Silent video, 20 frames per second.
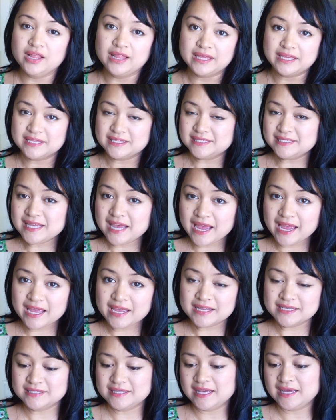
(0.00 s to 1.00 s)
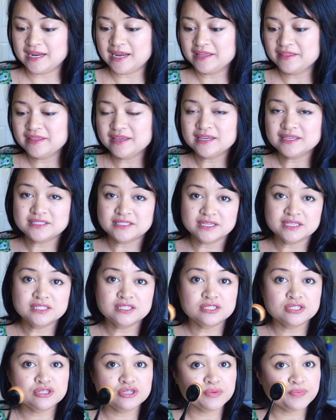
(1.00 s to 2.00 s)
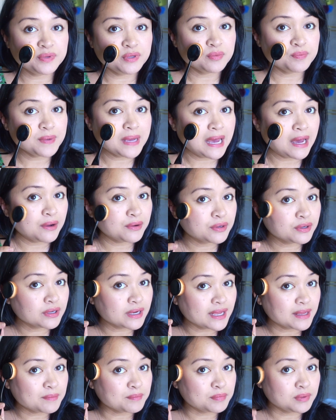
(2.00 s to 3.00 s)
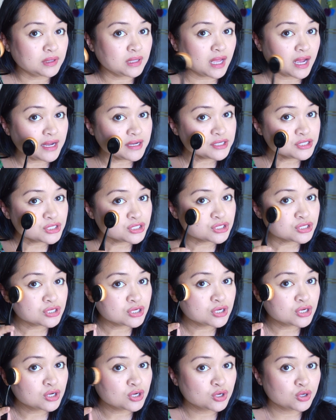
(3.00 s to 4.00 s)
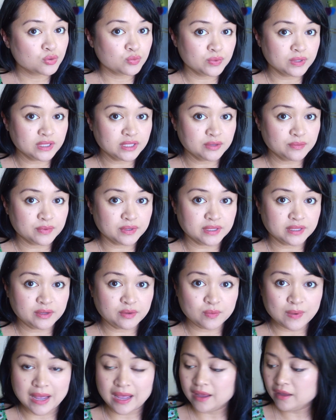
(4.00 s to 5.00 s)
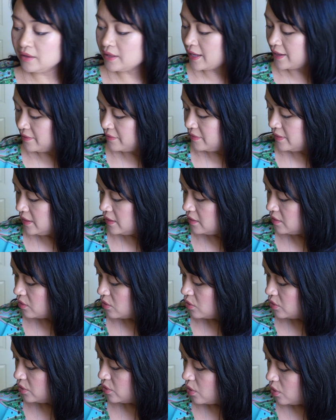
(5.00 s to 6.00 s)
I can say is that I think it does distribute powder and blush really, really well. I think it